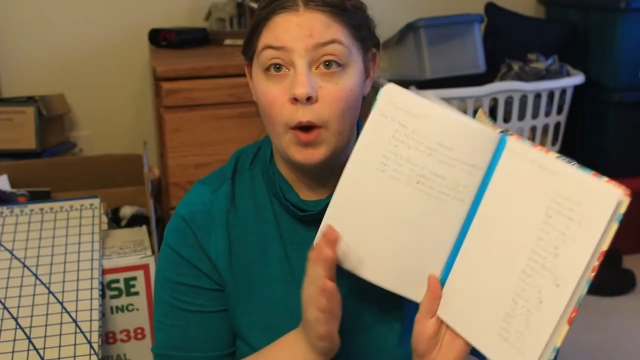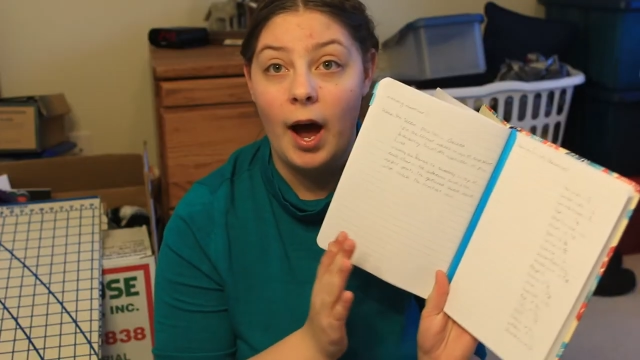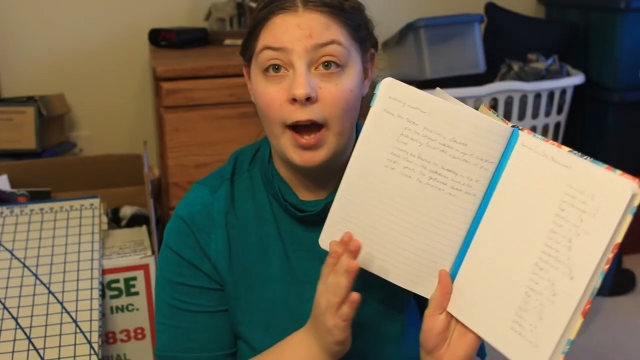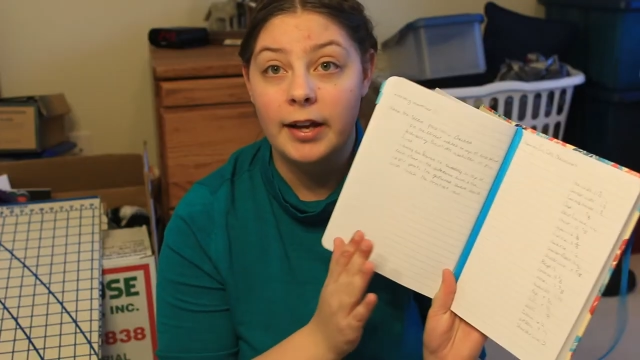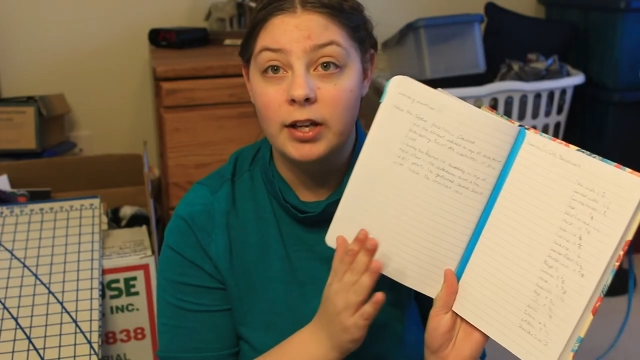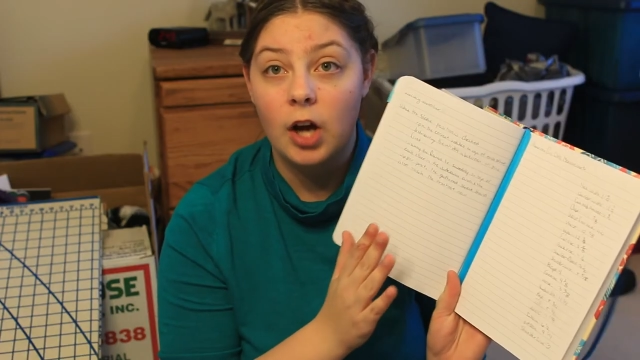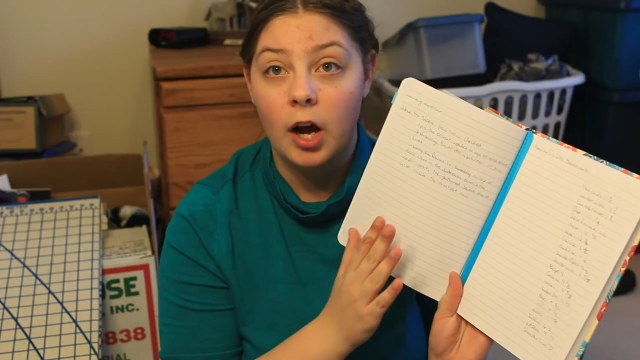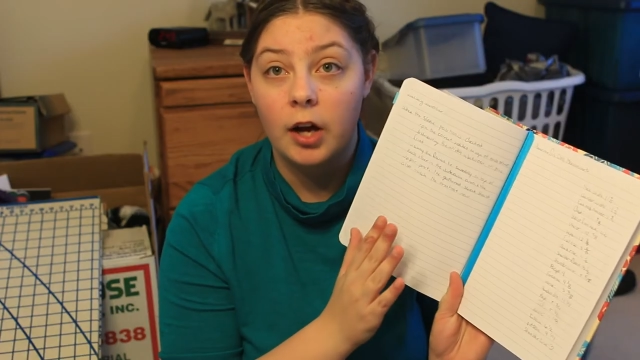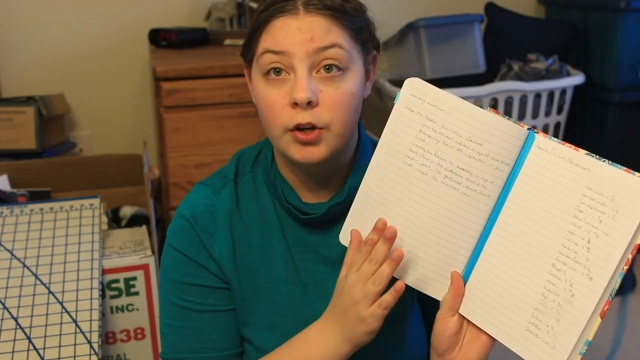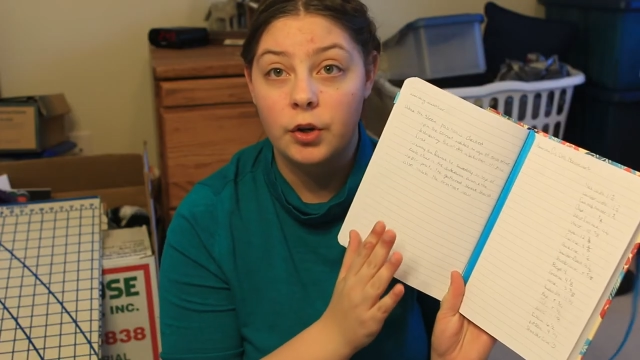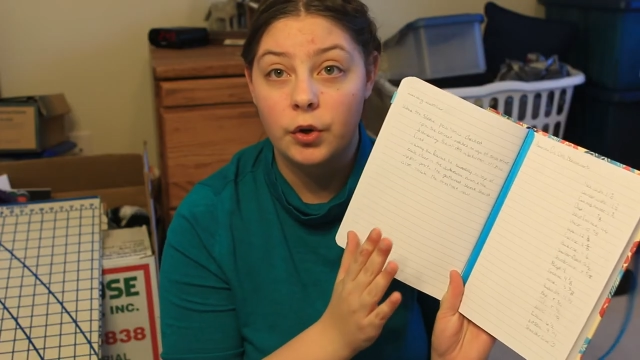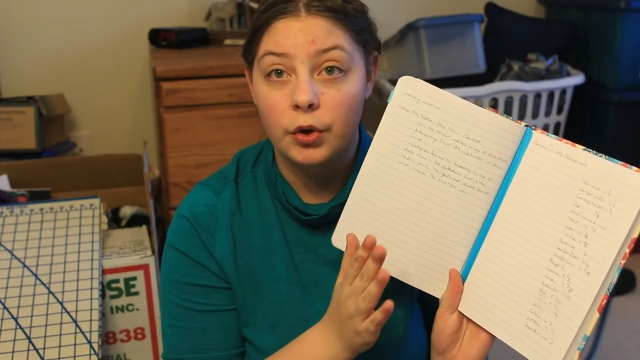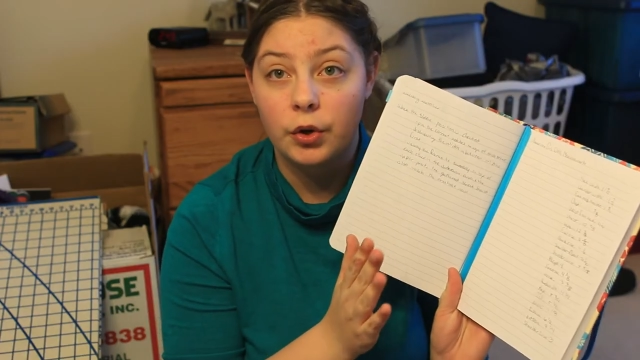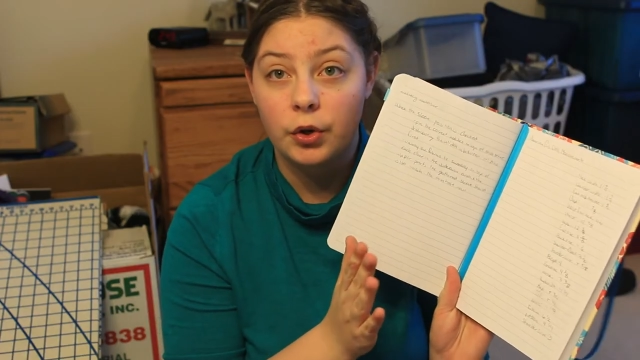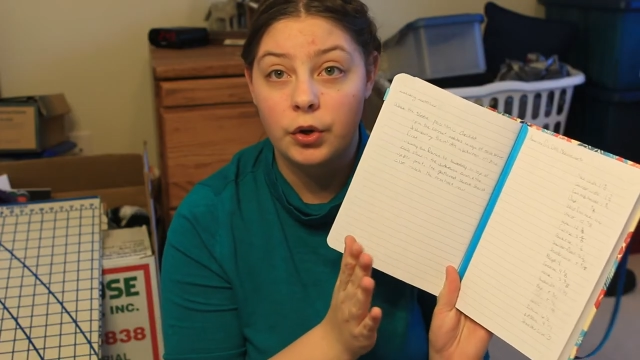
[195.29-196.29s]
I got
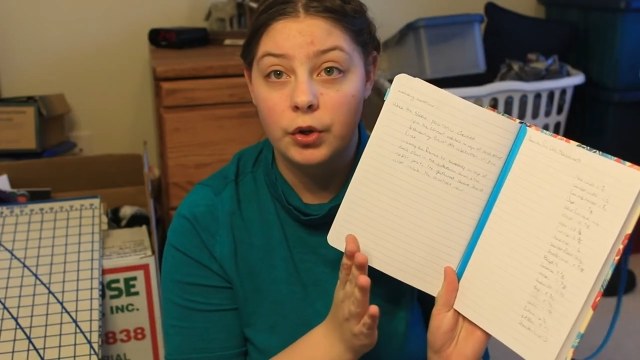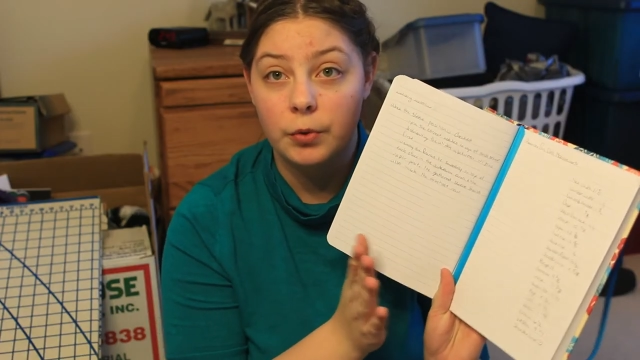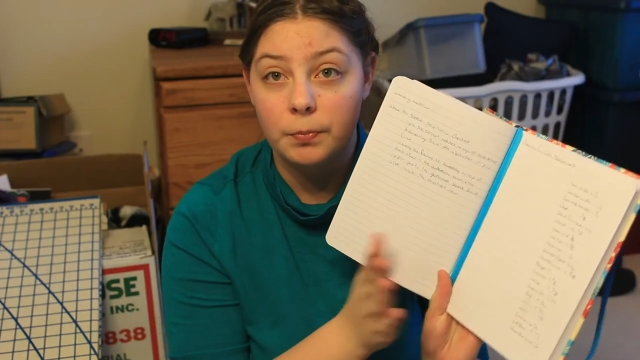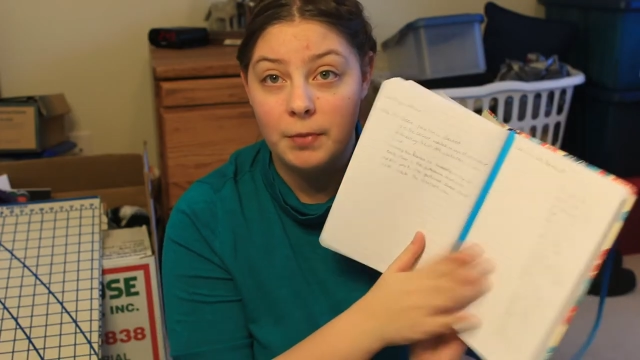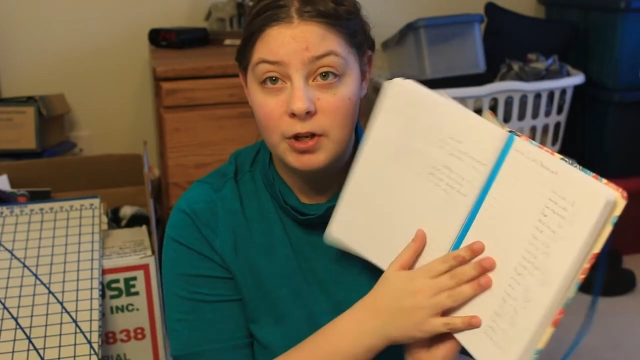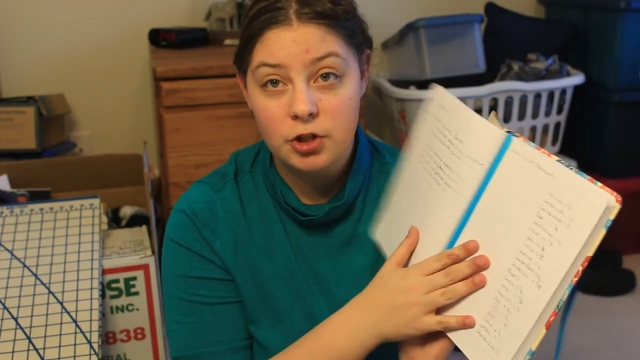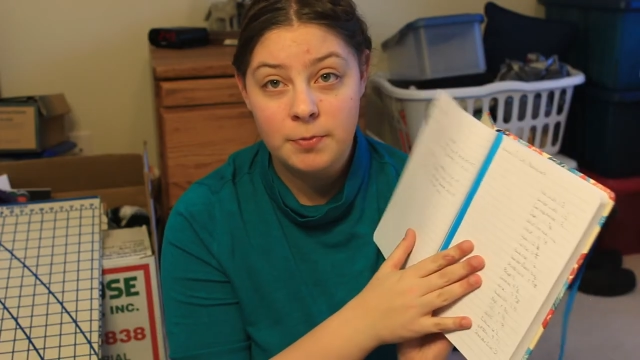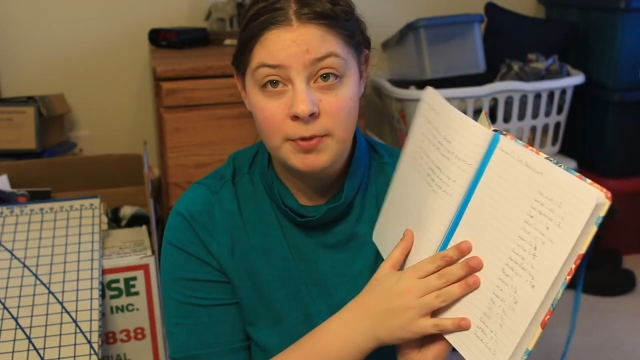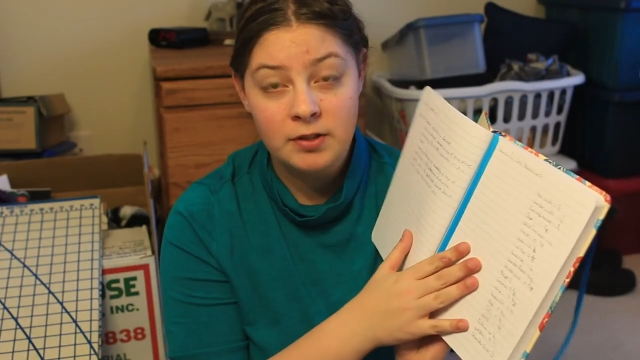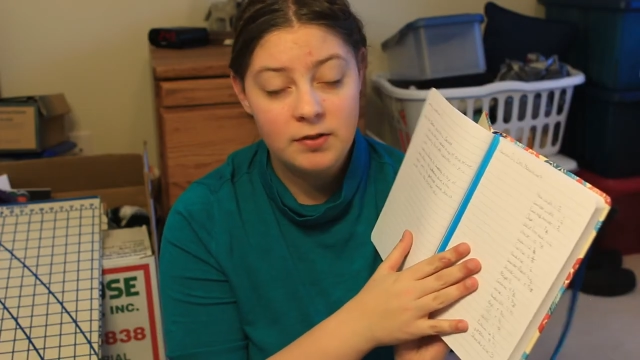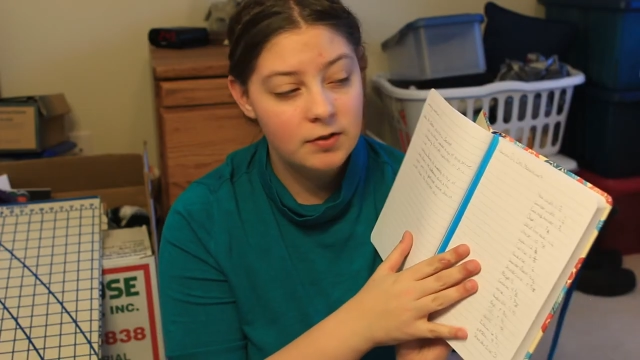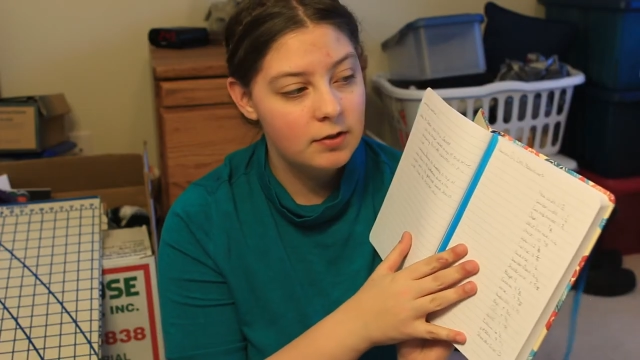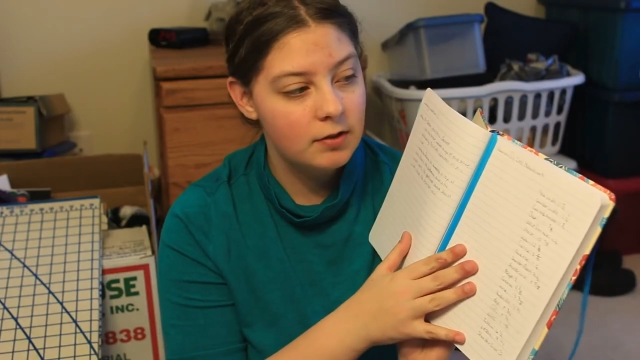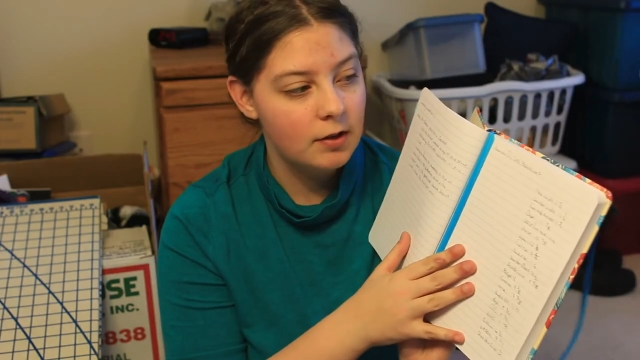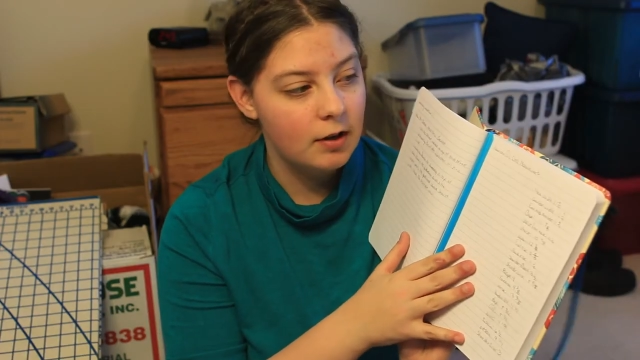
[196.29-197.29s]
her
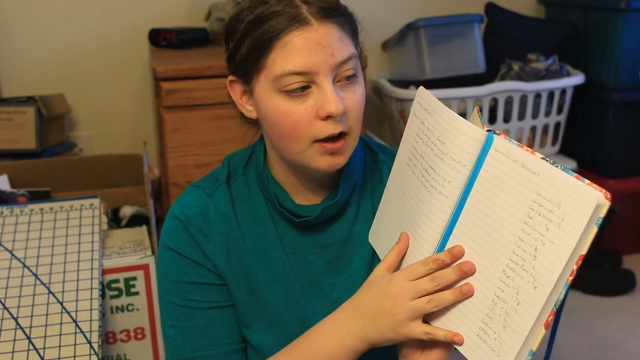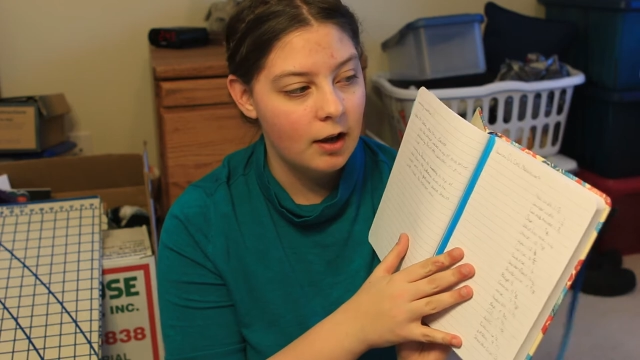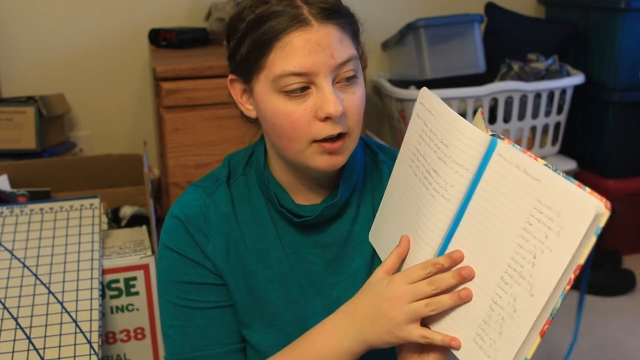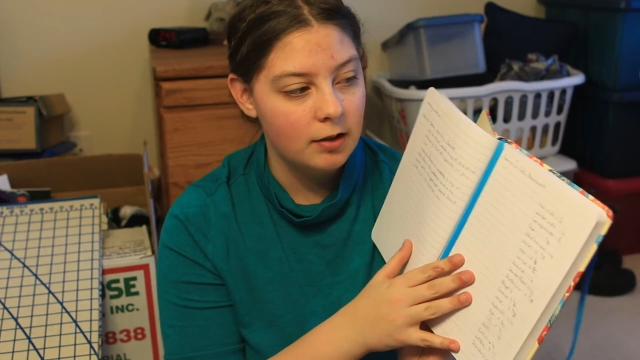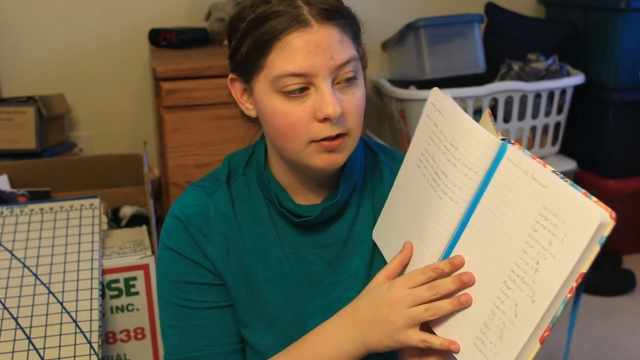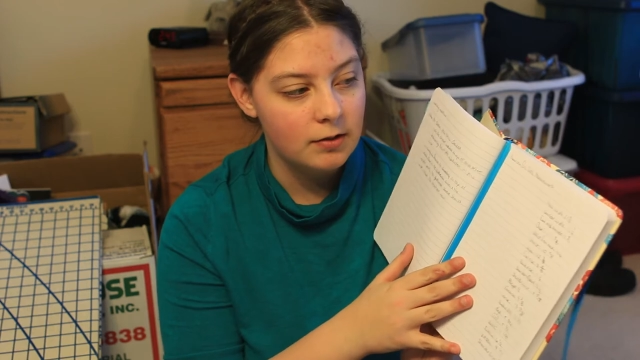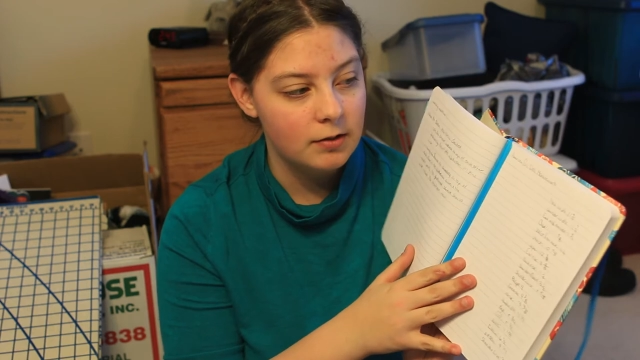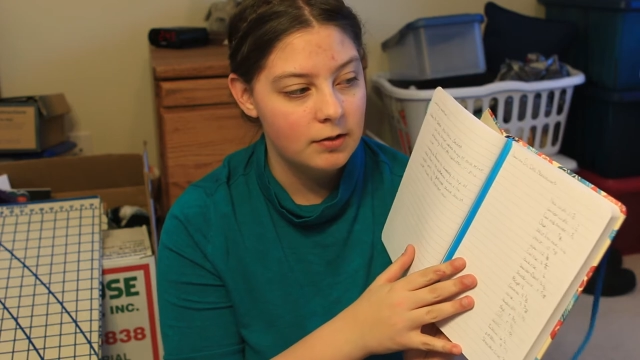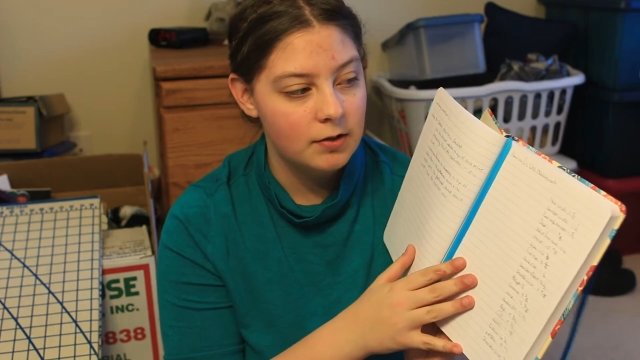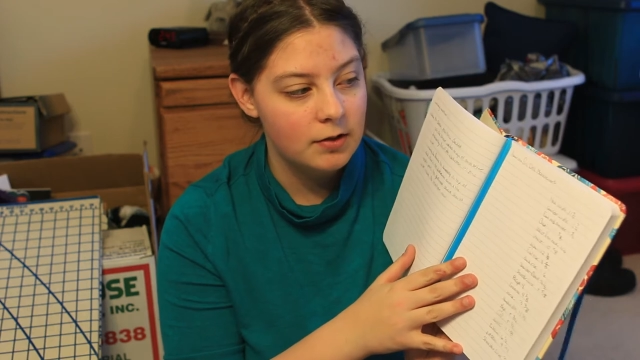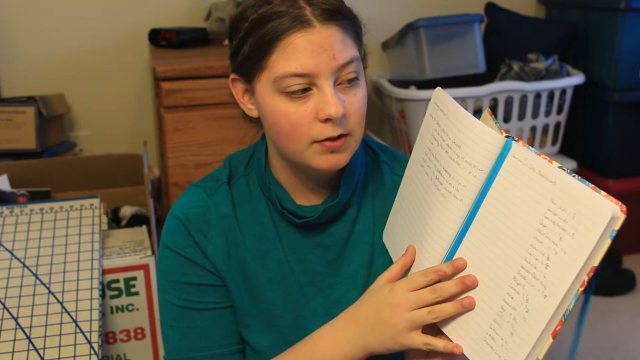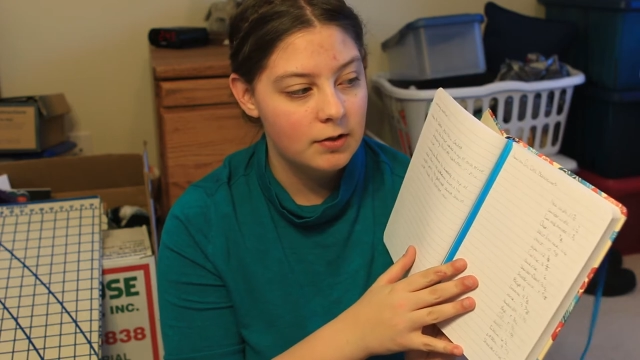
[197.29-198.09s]
measurements and